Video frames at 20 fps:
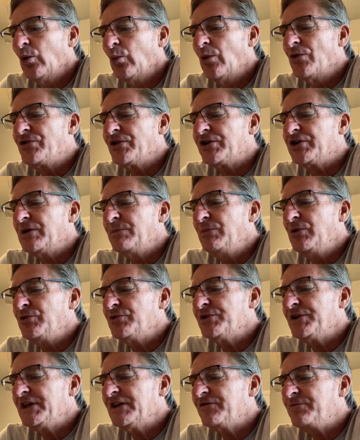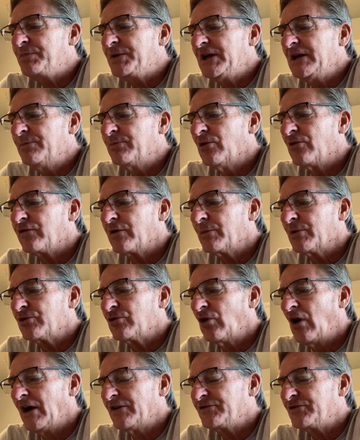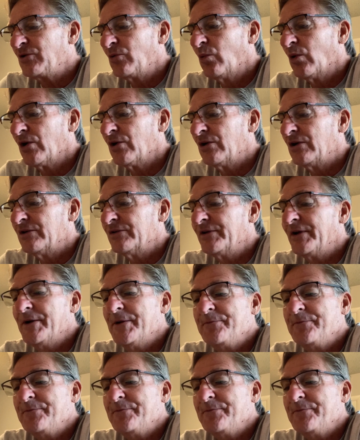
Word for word: with a community of people from across the world.